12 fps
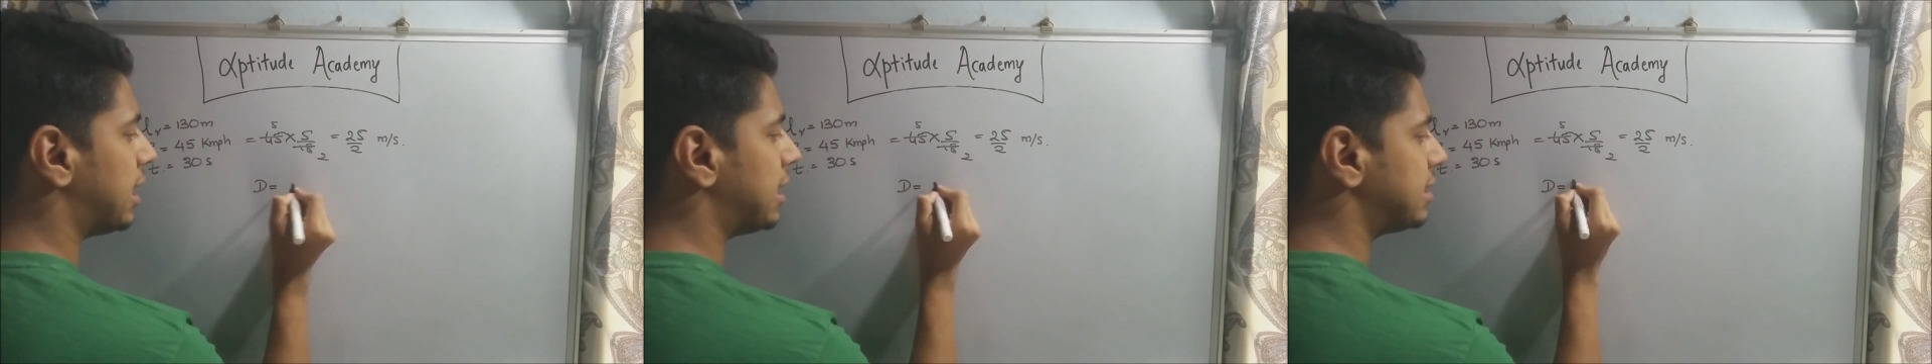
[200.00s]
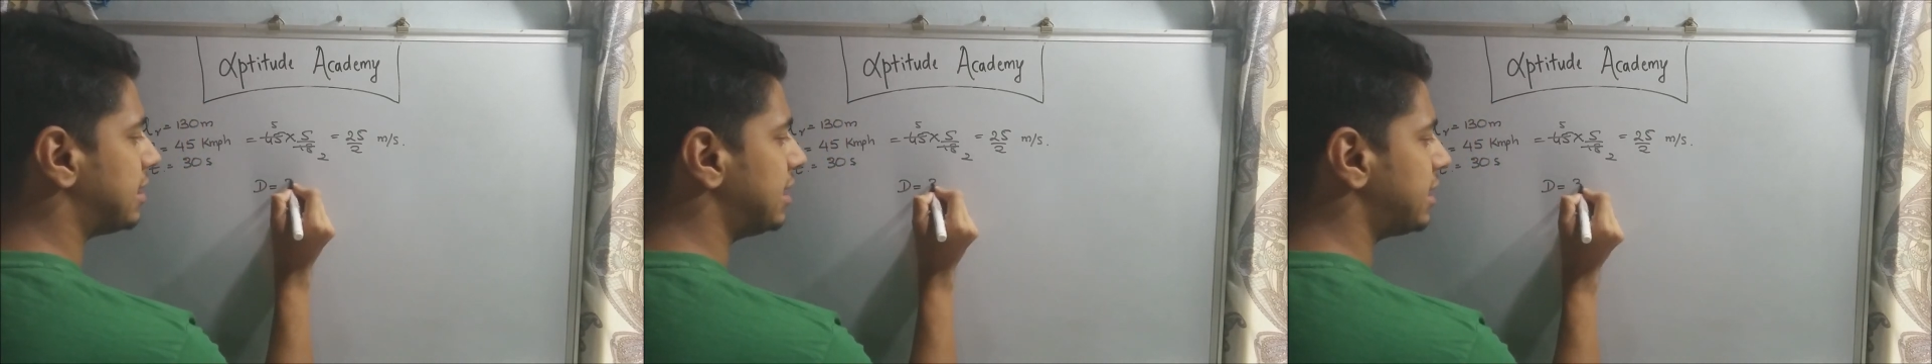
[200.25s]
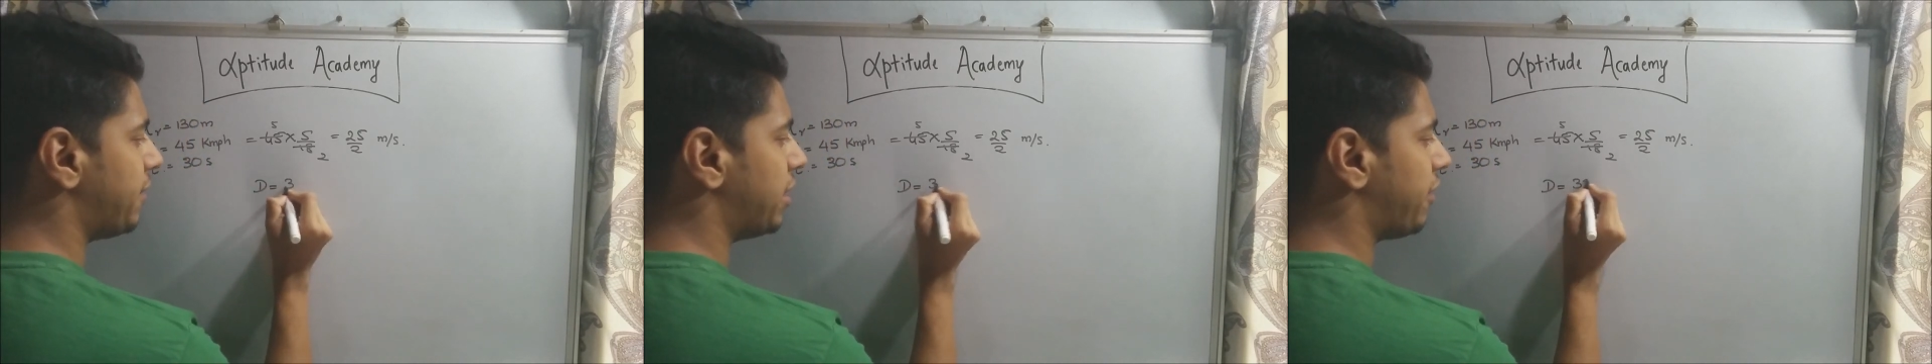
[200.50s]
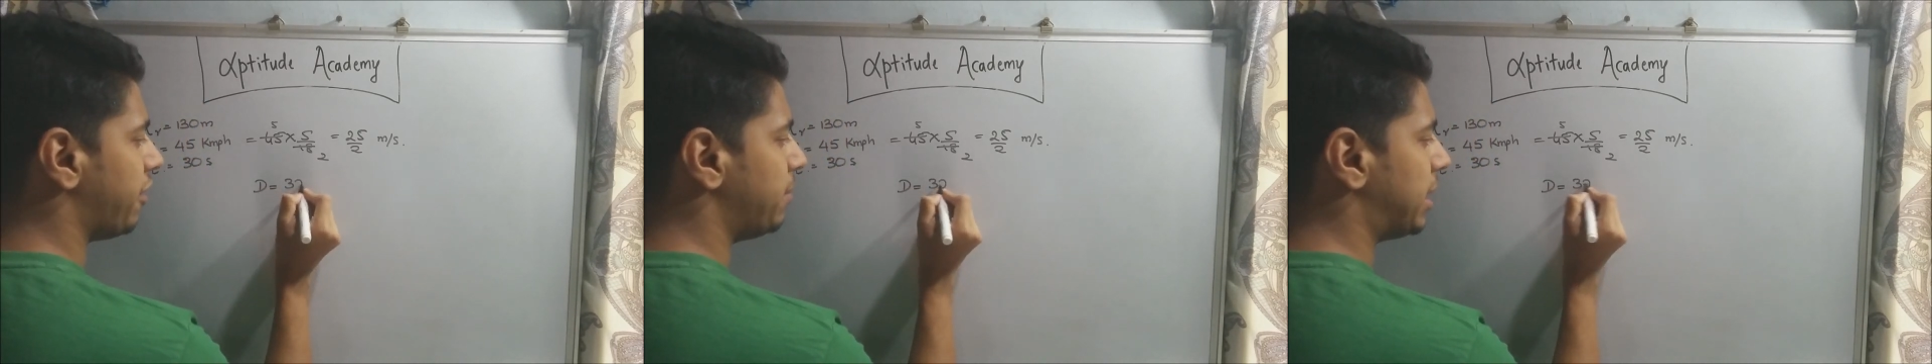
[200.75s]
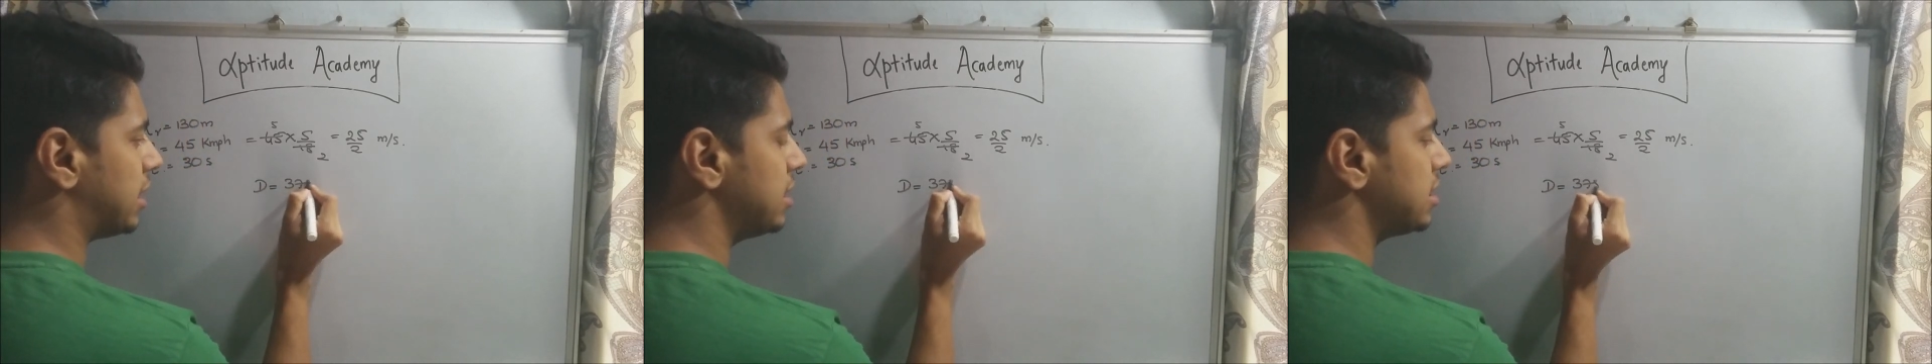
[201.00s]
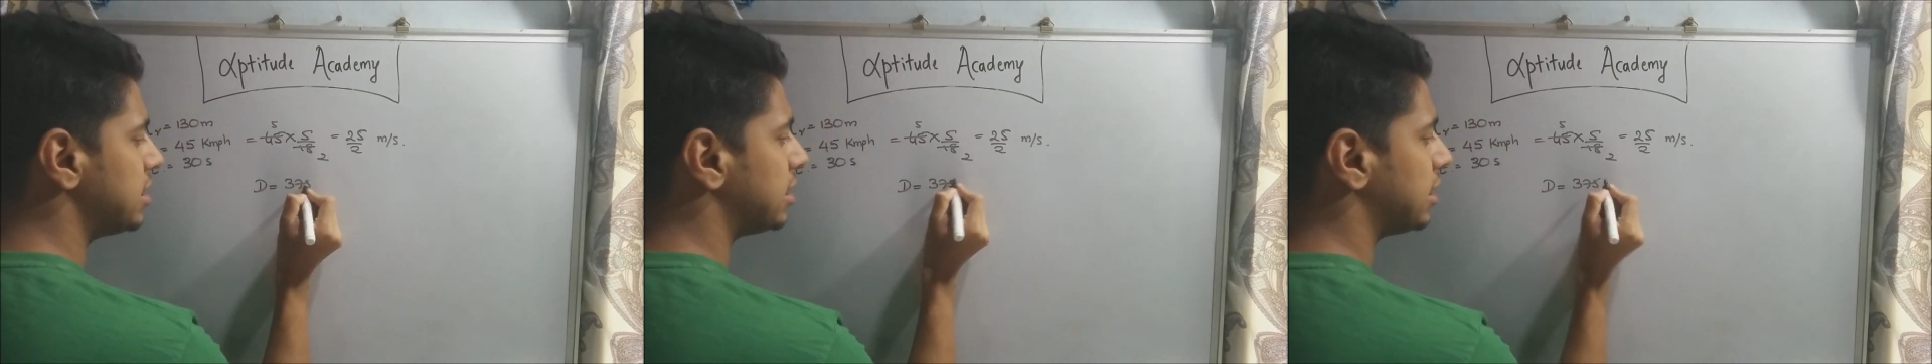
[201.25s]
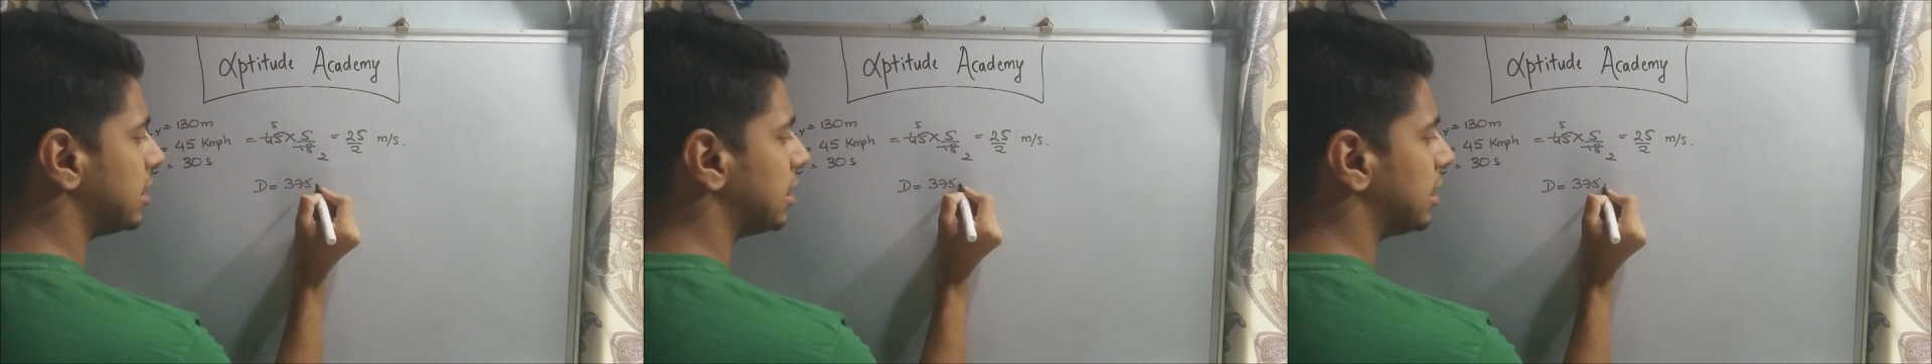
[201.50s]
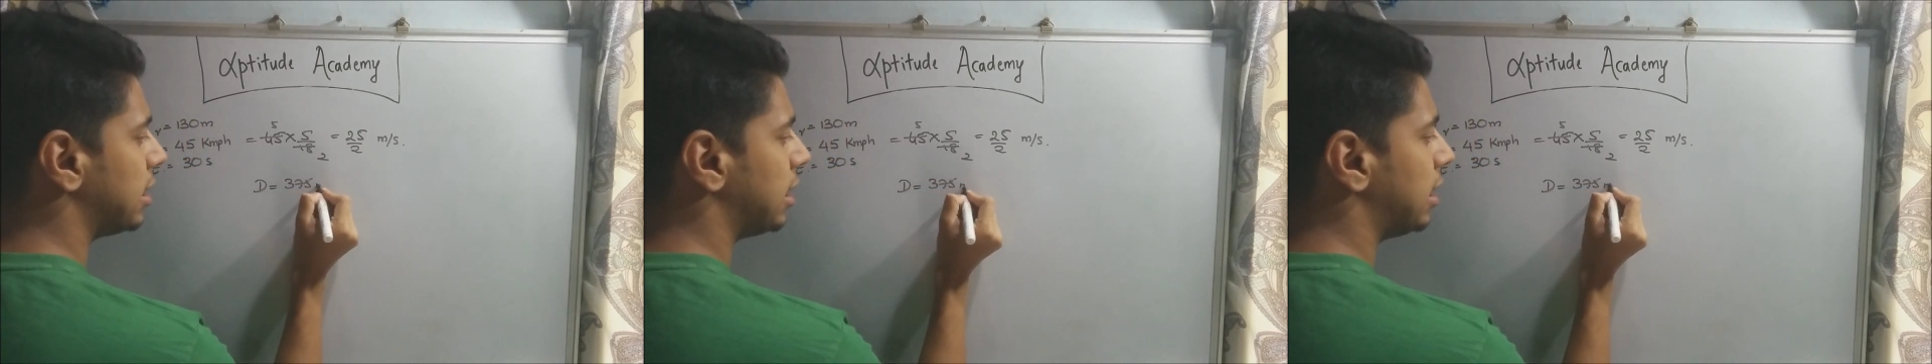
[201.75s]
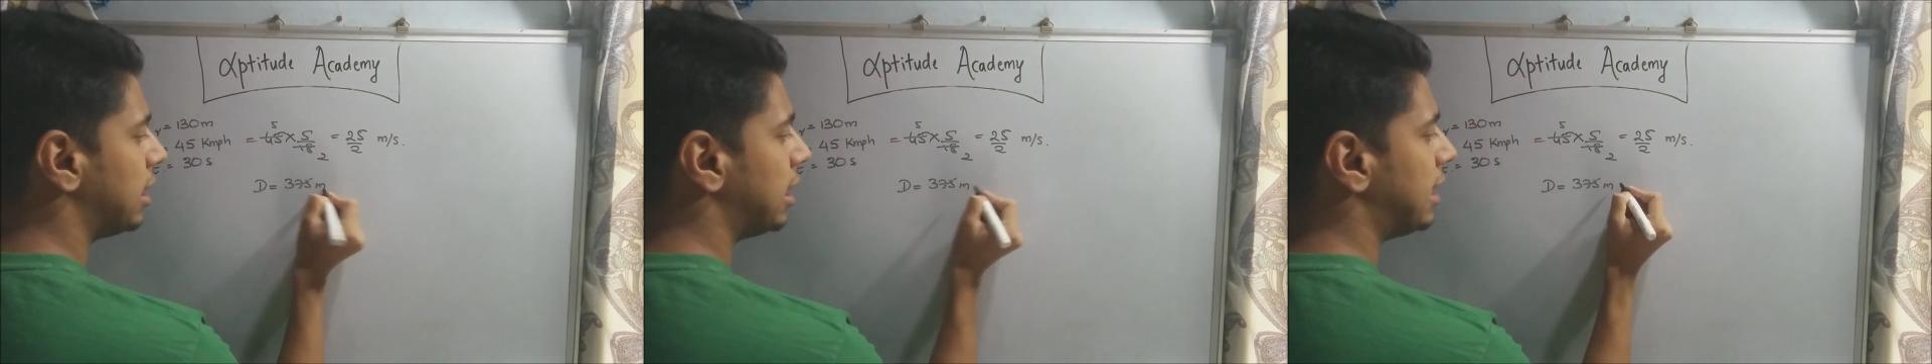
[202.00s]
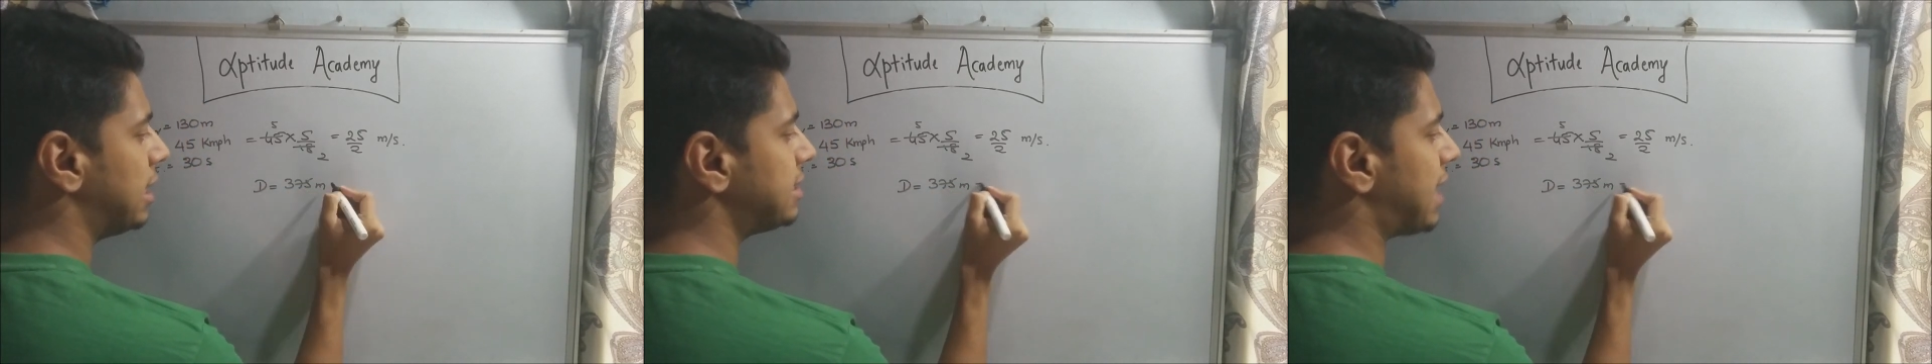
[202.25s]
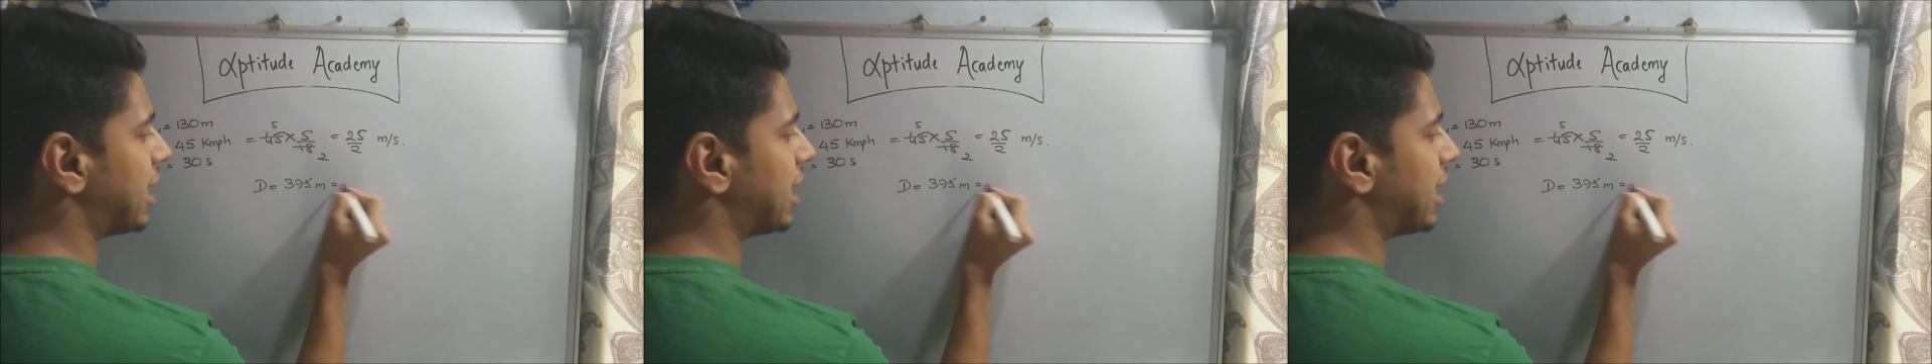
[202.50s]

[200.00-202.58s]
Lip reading: that is 375 meters, is